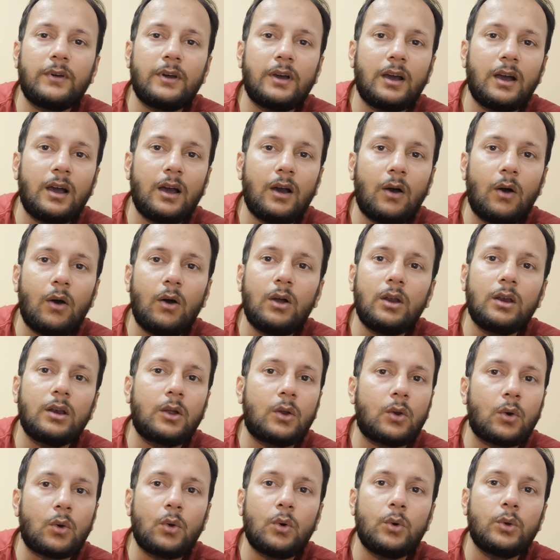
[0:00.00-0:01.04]
all
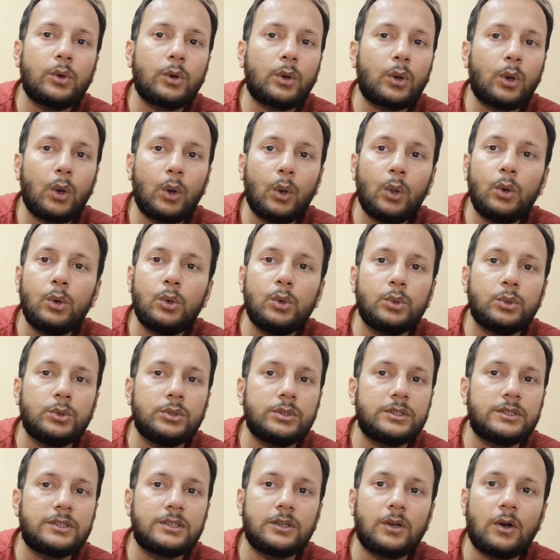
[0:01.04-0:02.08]
grown
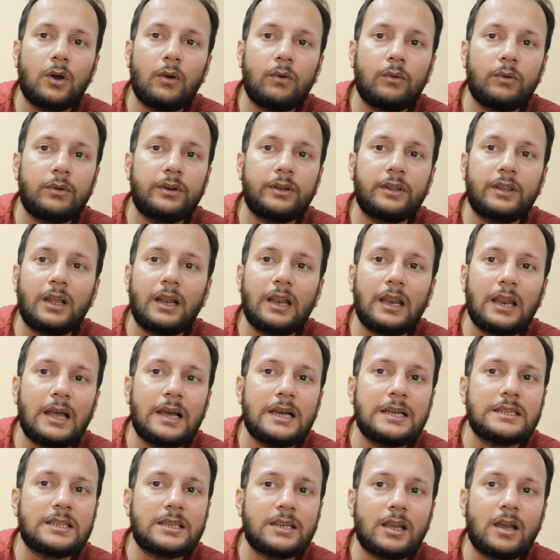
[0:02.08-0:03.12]
close over the
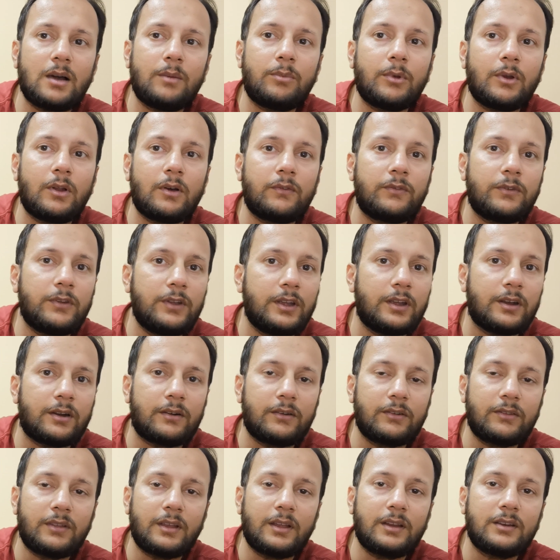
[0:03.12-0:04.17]
last couple of years,